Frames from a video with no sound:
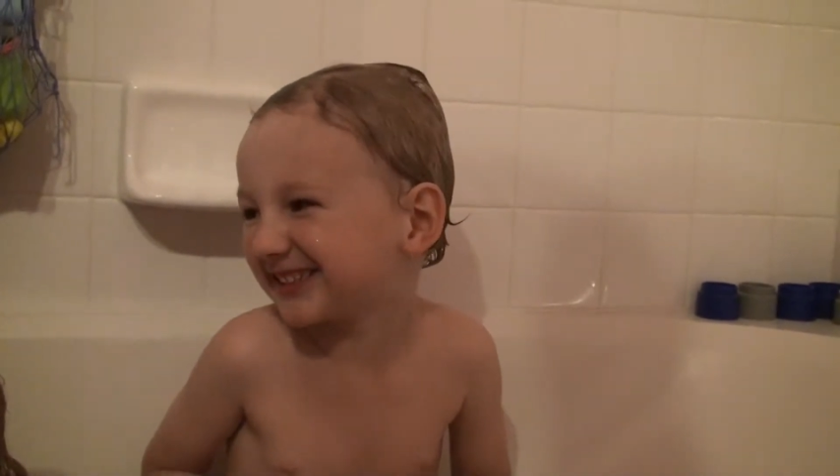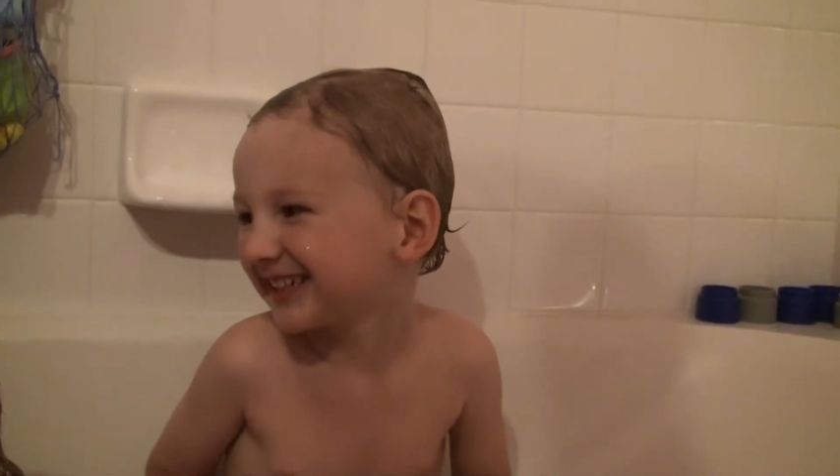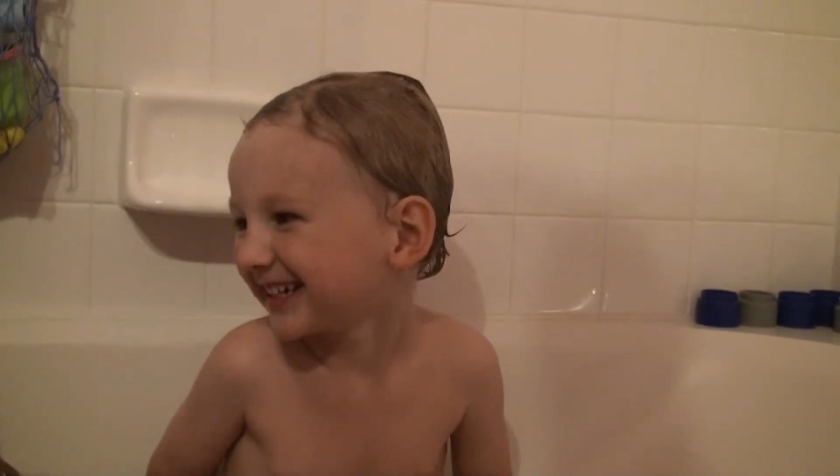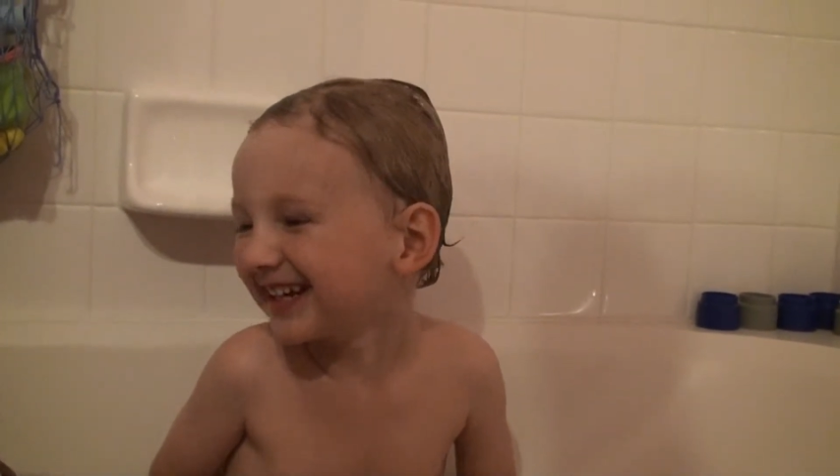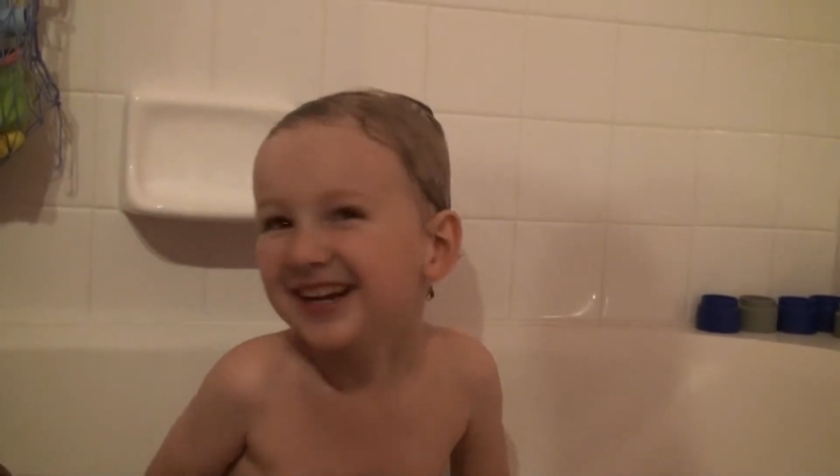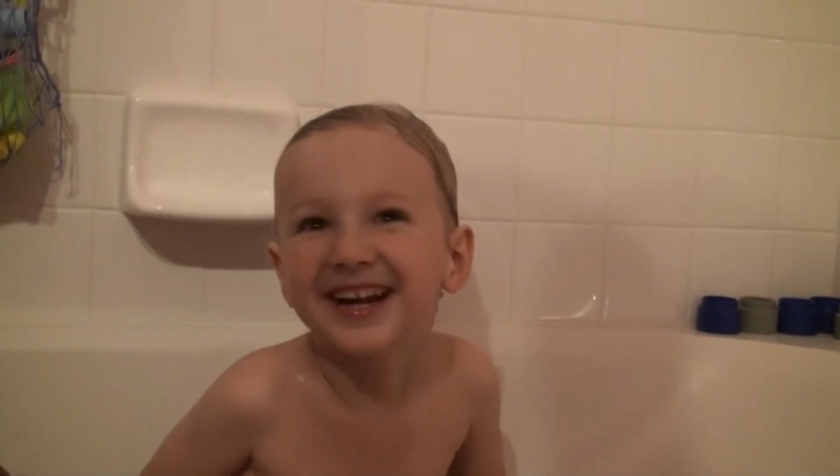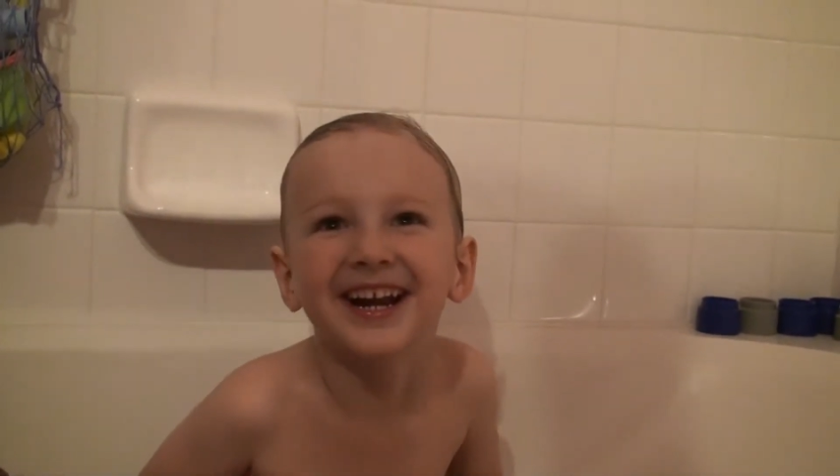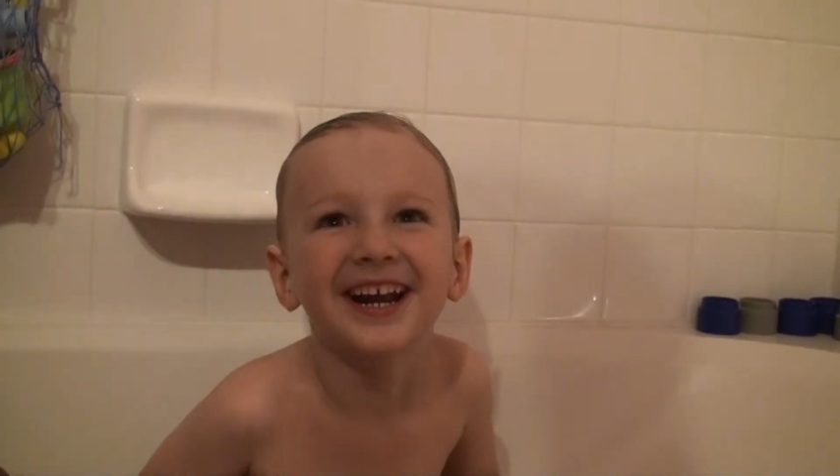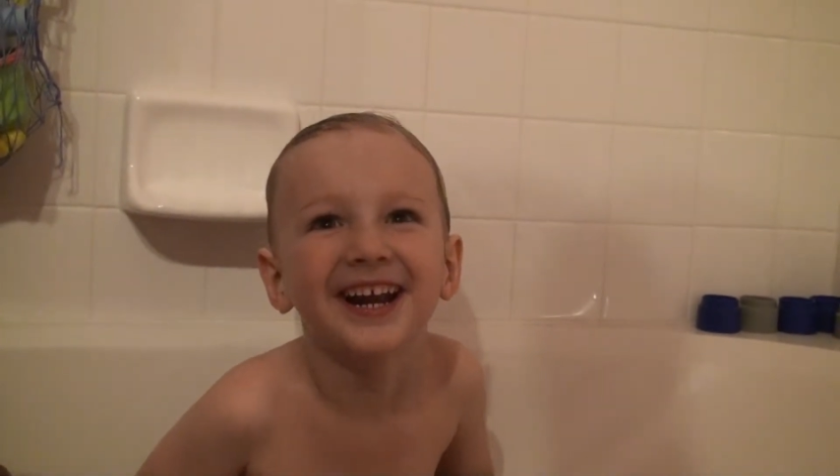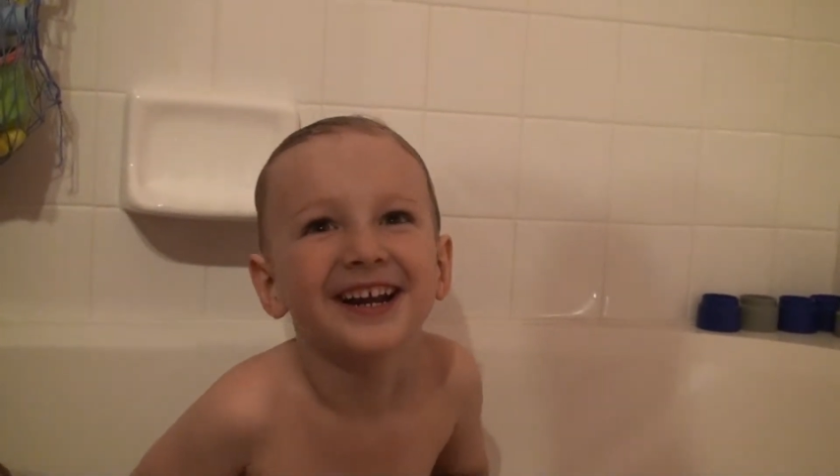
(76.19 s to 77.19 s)
Uh,
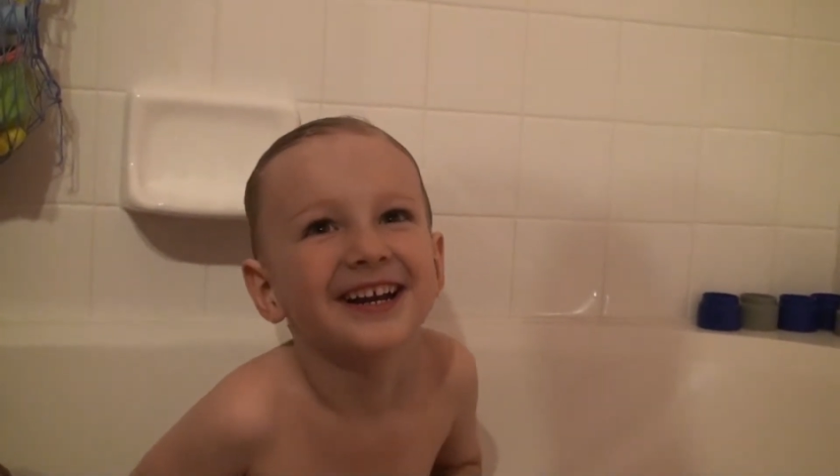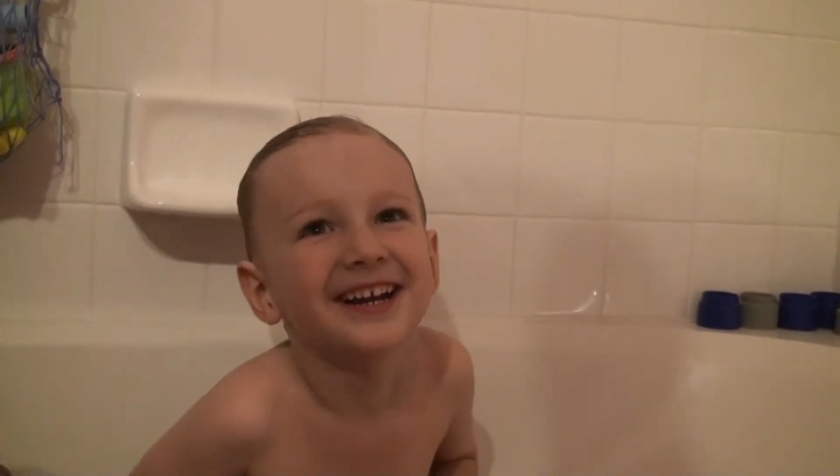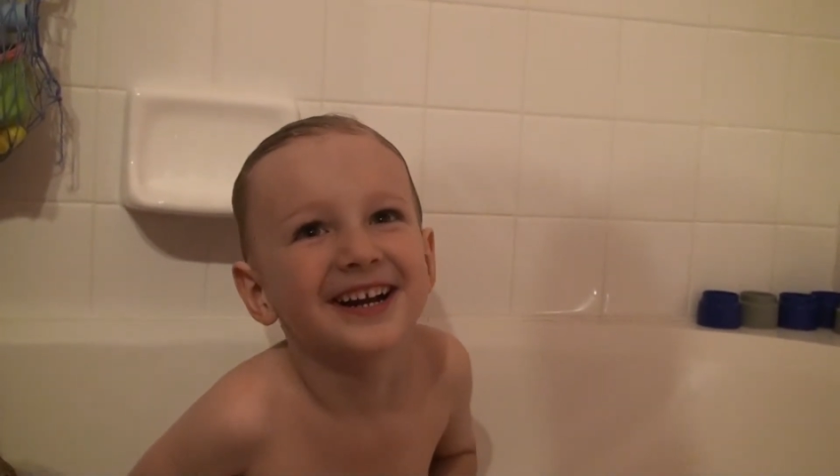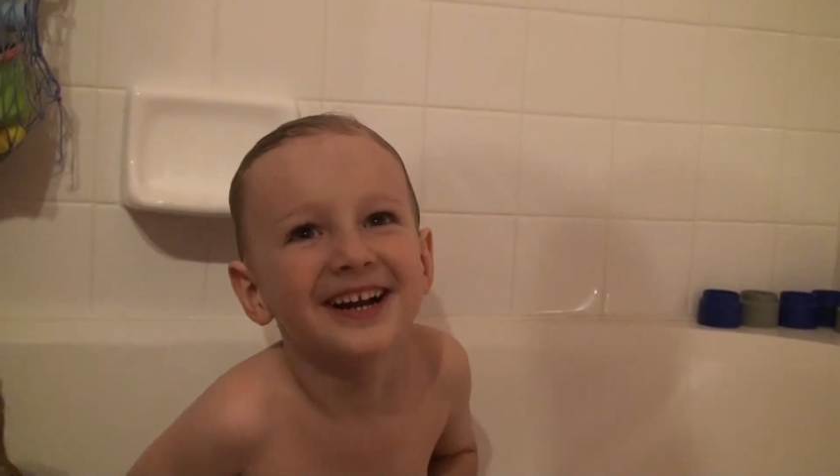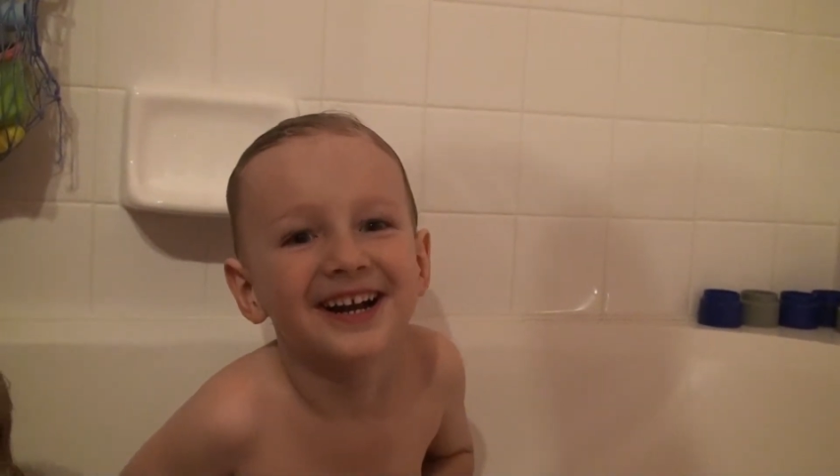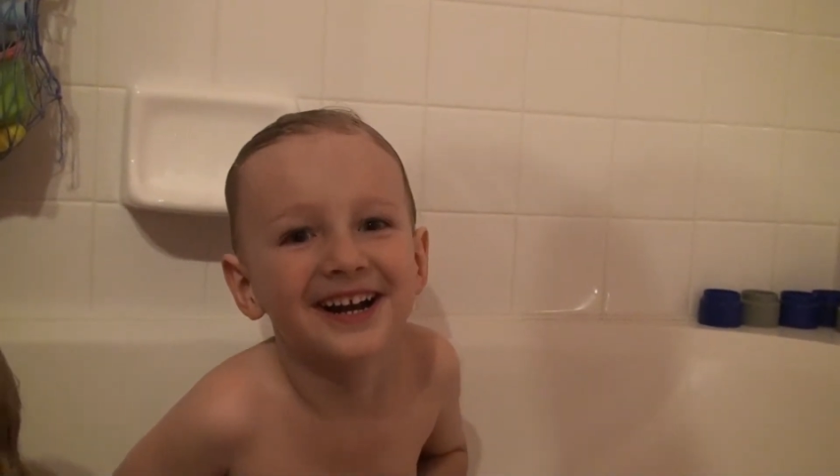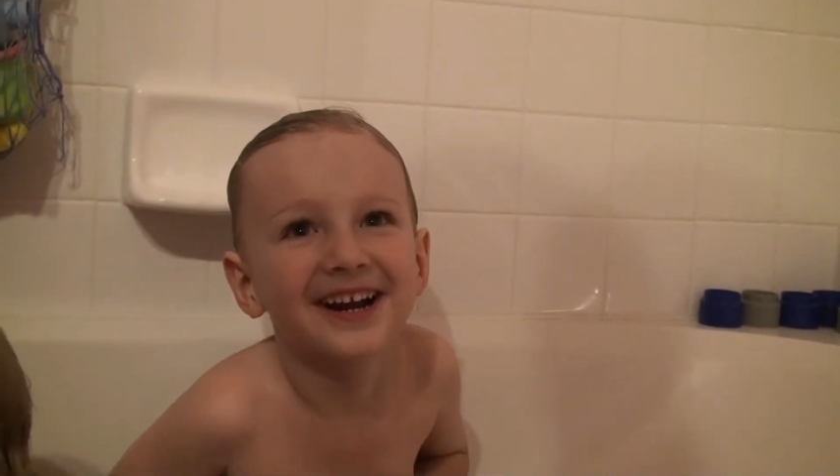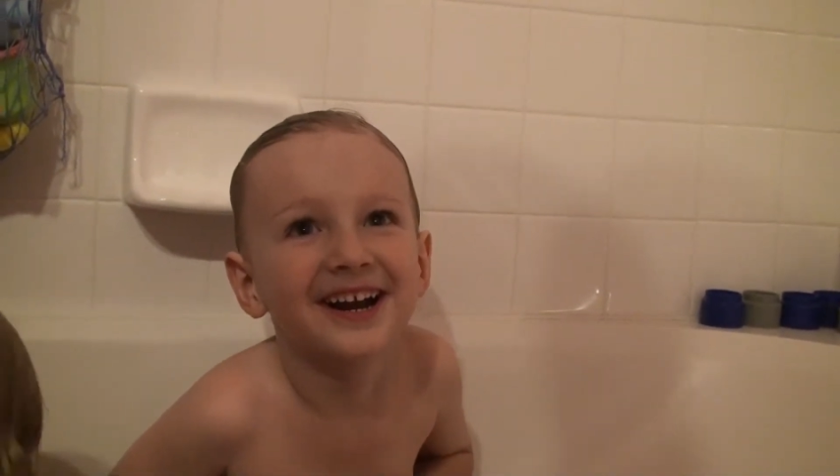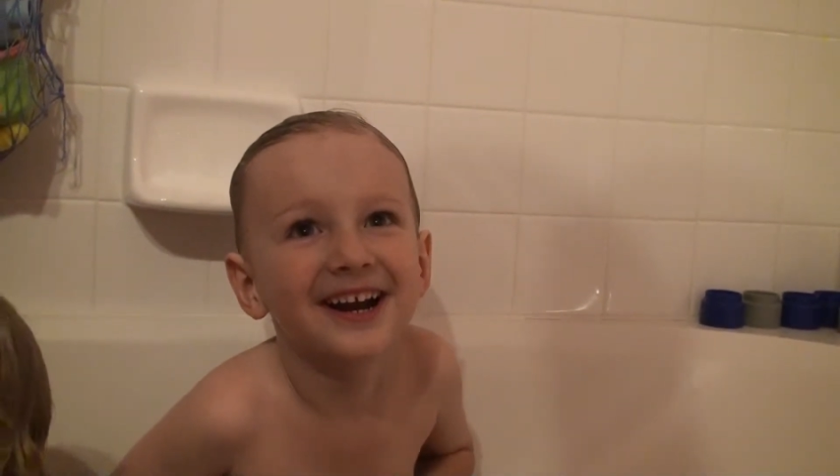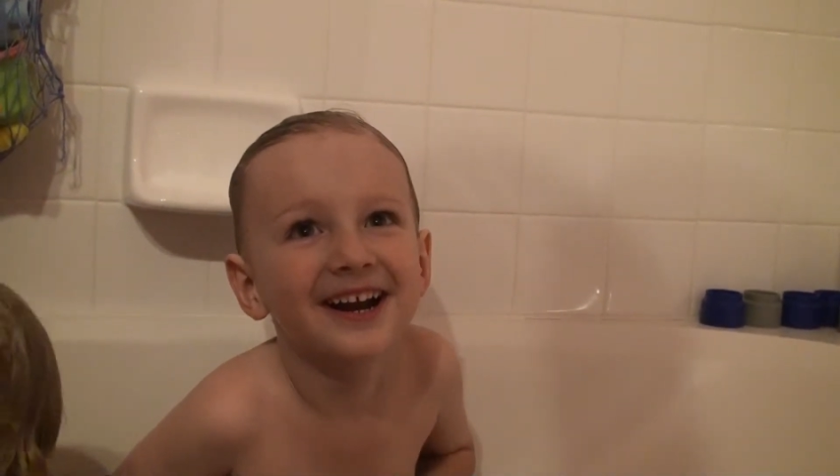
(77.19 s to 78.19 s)
close. It's
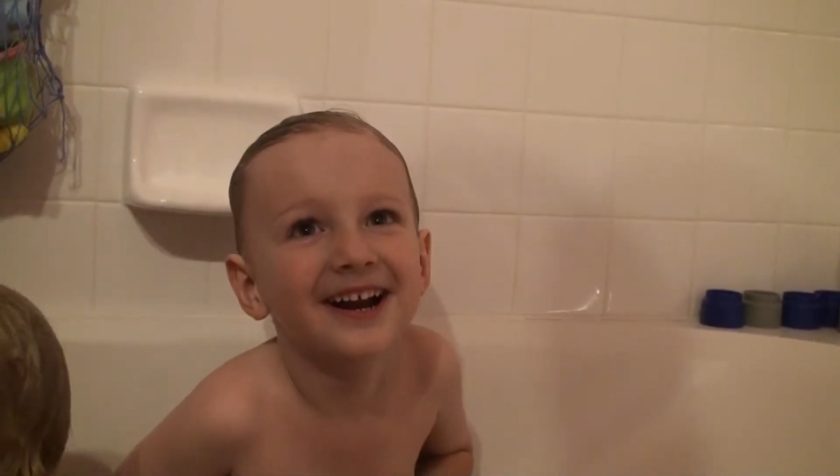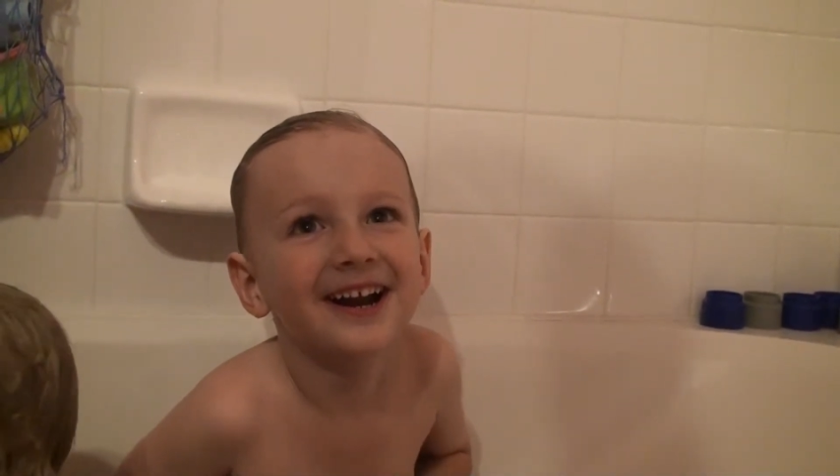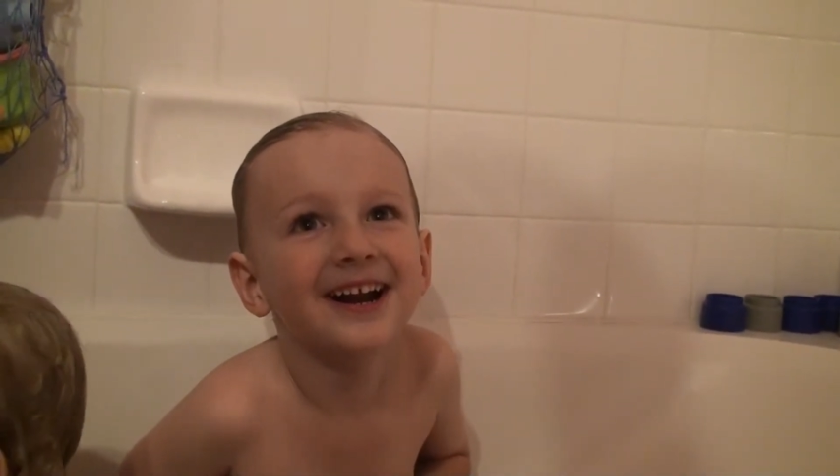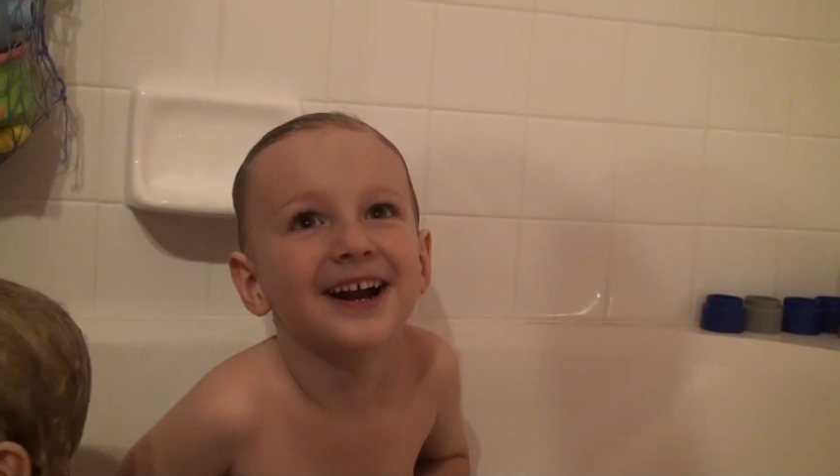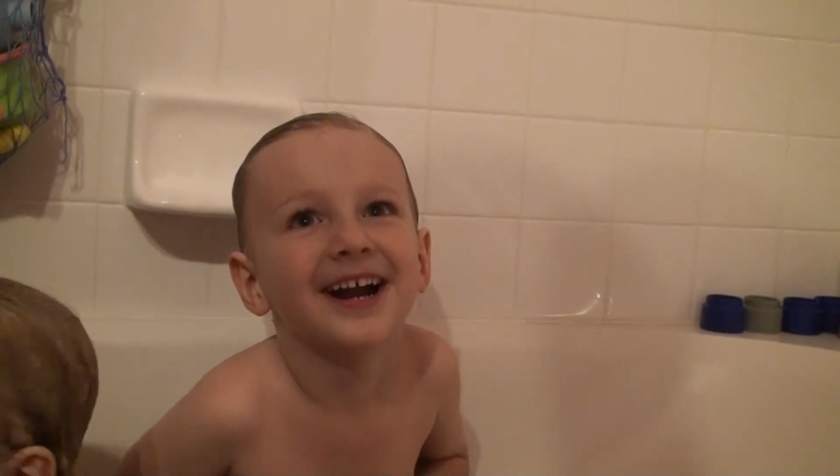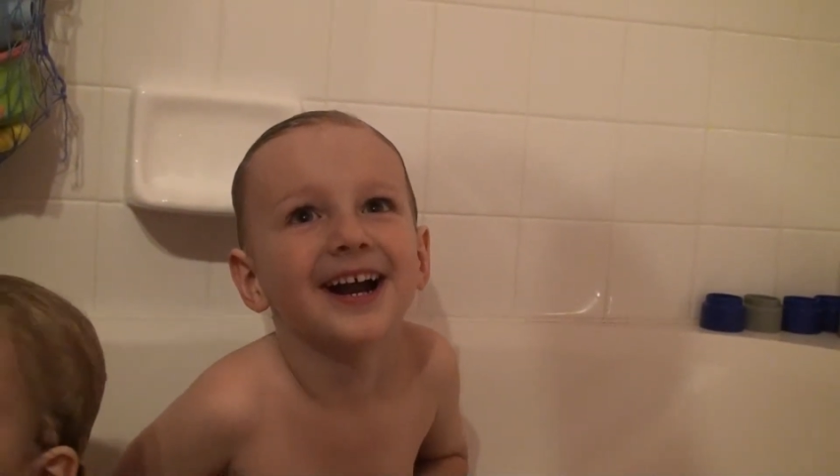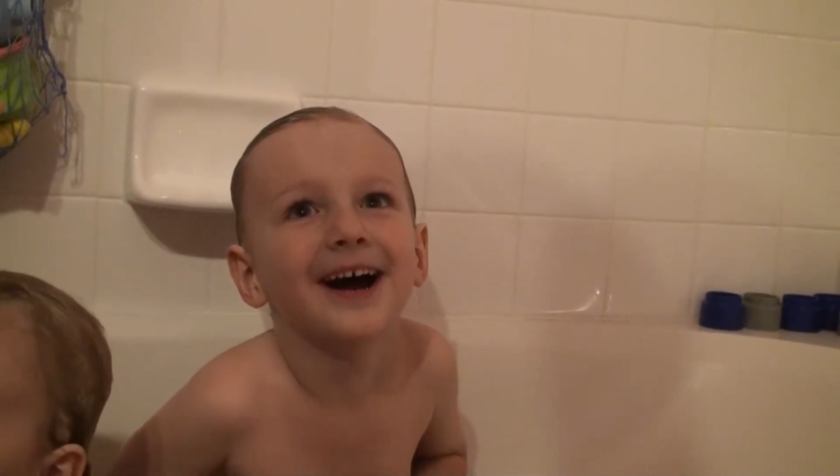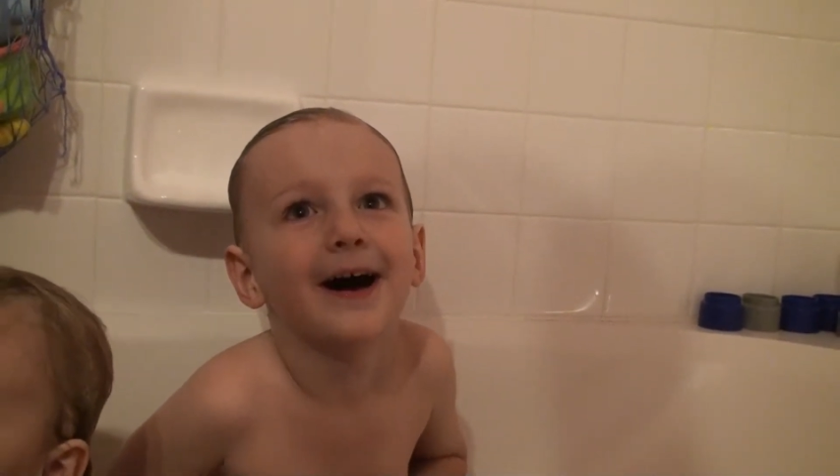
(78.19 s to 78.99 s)
actually P.